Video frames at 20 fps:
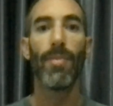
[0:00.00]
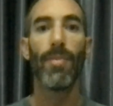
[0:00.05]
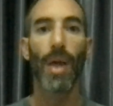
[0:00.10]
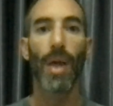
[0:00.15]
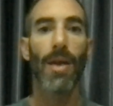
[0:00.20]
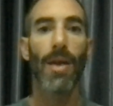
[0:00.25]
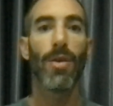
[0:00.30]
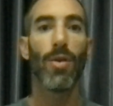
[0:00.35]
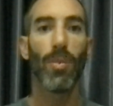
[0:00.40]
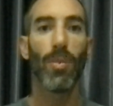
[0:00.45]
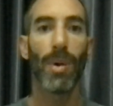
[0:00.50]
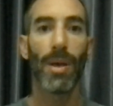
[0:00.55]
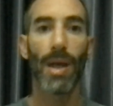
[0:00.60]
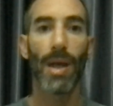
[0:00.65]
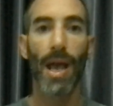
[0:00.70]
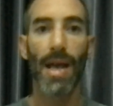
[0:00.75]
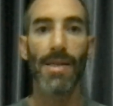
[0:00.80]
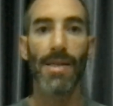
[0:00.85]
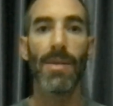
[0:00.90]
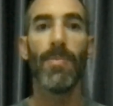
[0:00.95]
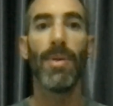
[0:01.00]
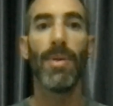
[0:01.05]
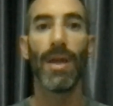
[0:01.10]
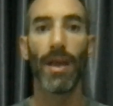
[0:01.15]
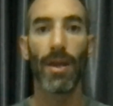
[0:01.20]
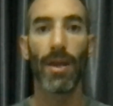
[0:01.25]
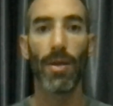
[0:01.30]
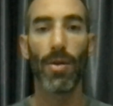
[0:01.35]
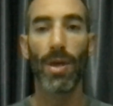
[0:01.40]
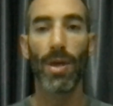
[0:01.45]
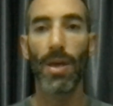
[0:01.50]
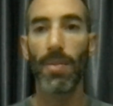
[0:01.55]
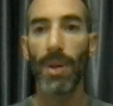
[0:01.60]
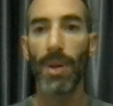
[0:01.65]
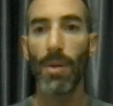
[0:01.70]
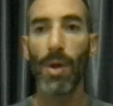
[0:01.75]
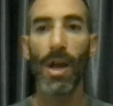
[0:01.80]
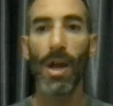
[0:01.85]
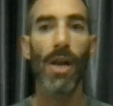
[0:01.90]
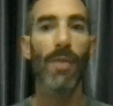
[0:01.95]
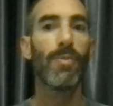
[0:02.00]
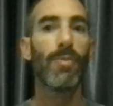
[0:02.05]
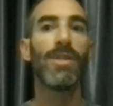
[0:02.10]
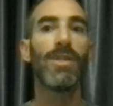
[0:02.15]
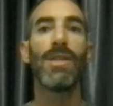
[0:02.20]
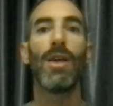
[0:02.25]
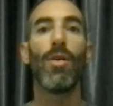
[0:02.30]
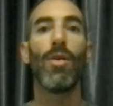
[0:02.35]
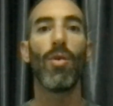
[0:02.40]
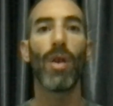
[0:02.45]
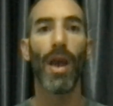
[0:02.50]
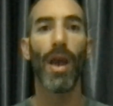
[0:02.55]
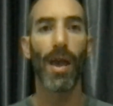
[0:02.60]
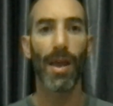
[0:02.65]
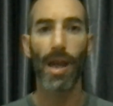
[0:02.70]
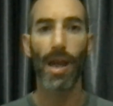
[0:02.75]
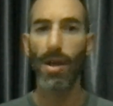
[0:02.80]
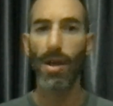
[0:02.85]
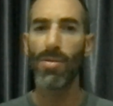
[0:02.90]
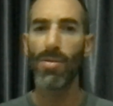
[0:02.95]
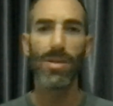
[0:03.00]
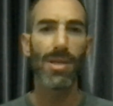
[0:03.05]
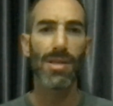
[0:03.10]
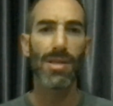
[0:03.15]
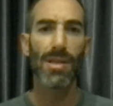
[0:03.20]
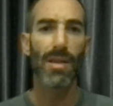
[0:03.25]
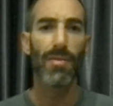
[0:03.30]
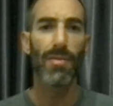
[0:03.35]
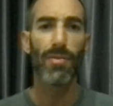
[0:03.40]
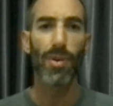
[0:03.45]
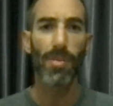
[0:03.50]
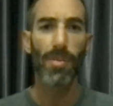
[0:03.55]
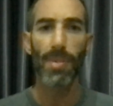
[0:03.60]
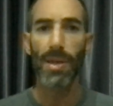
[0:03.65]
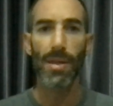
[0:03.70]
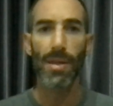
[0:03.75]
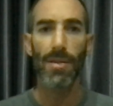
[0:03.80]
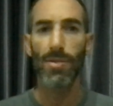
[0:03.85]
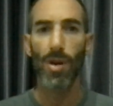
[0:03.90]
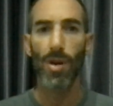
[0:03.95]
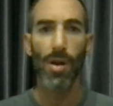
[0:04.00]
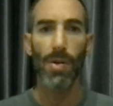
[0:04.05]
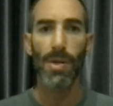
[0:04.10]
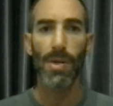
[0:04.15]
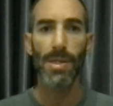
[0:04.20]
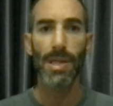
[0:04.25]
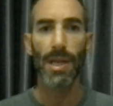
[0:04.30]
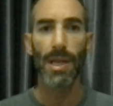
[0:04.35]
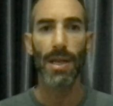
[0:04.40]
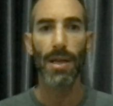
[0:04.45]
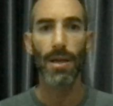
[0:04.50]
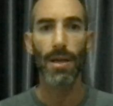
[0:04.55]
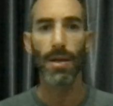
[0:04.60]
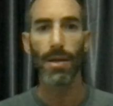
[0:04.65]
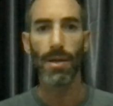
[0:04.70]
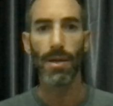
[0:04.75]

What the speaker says: a human, as a being, you can be 100% okay. And I noticed that for me, that's always like